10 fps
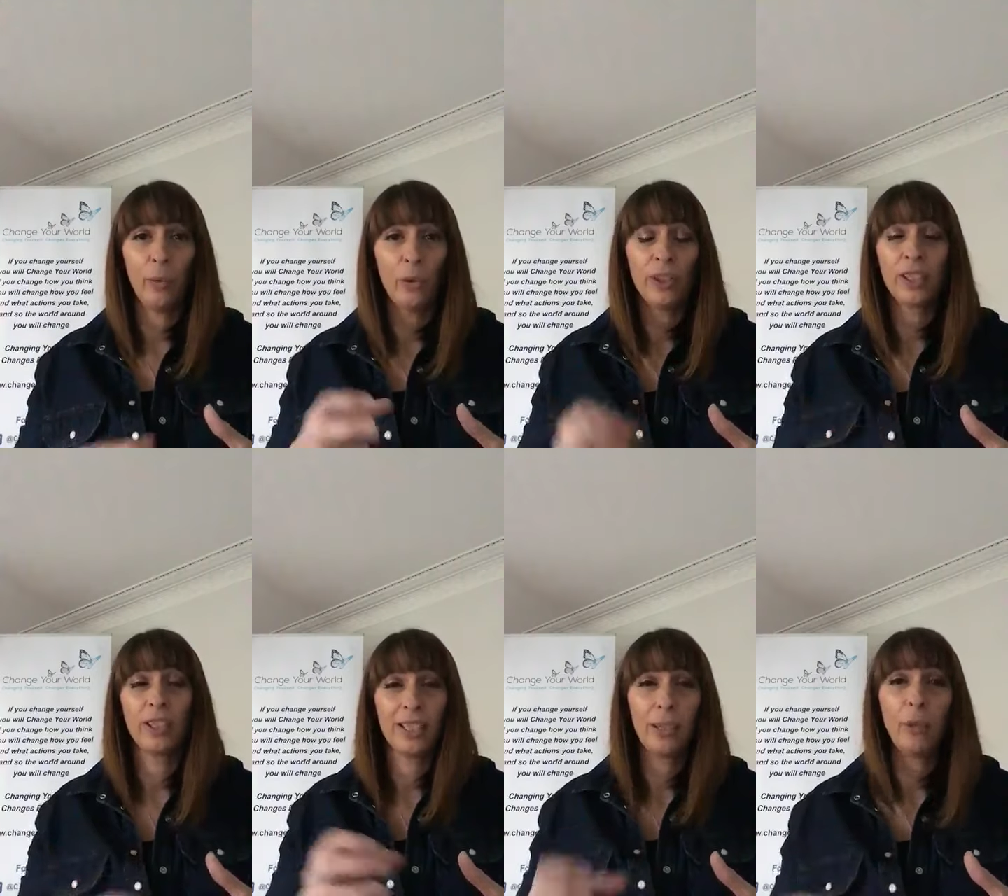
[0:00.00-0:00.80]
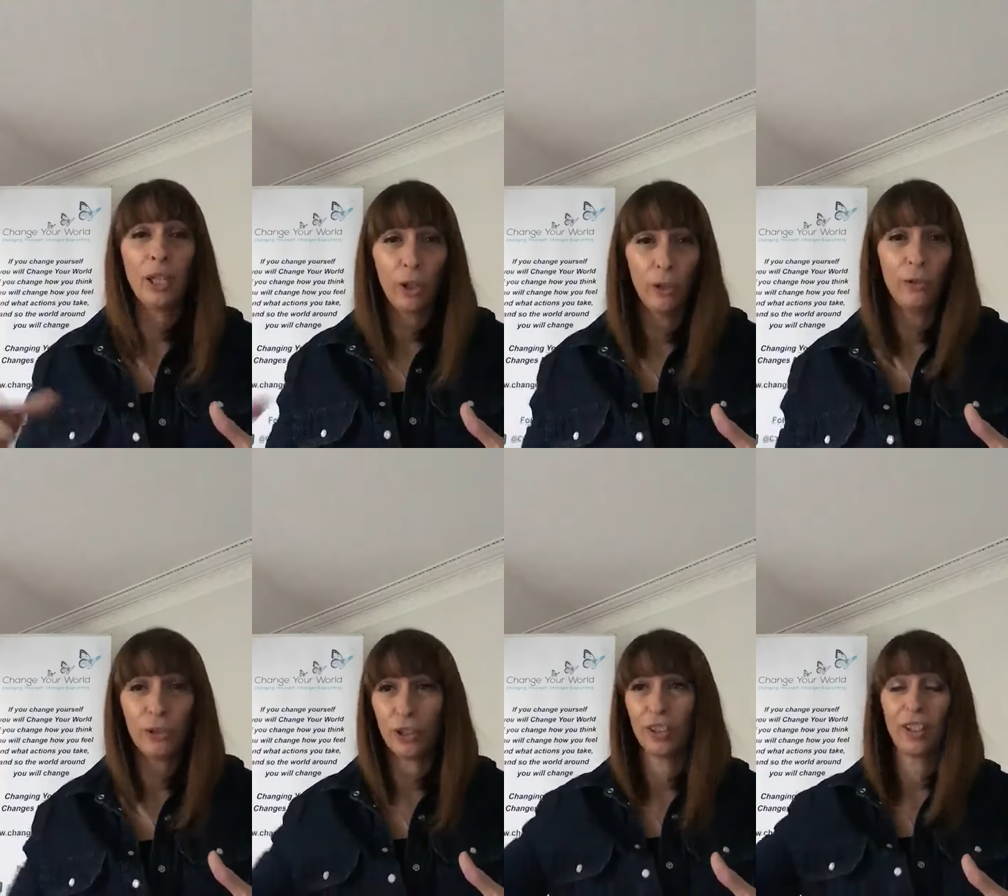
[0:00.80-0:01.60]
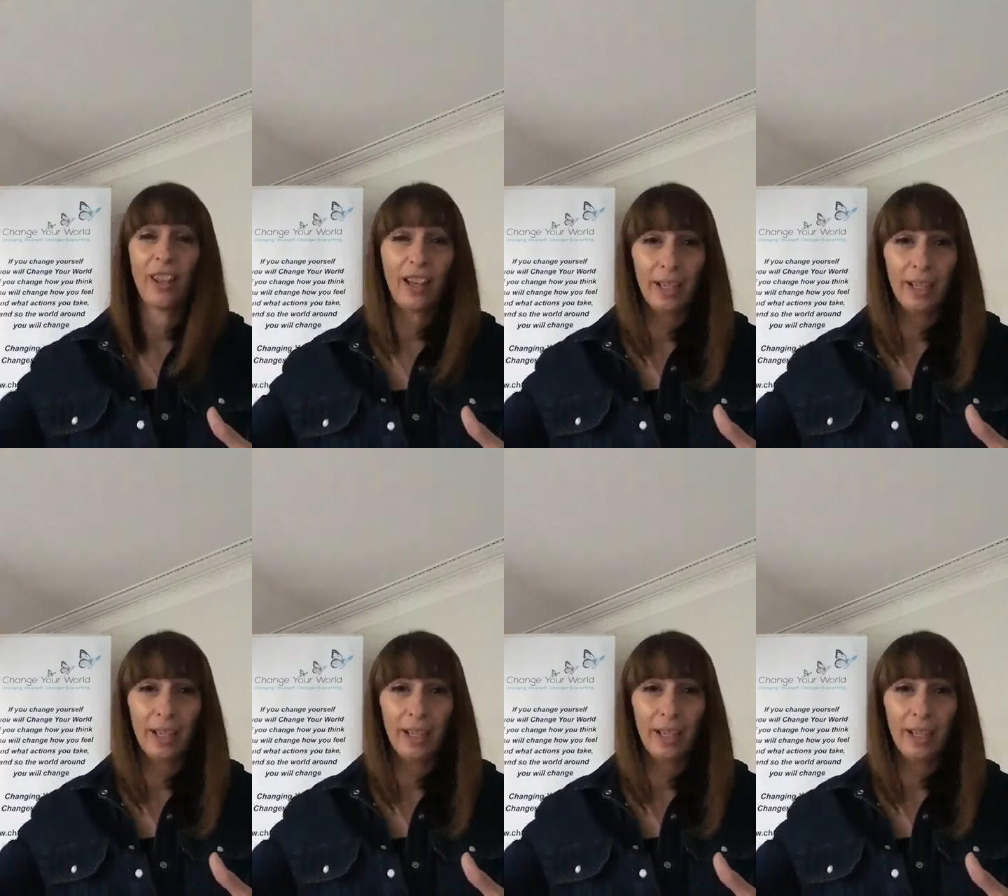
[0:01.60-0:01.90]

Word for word: What is going to take me closer to that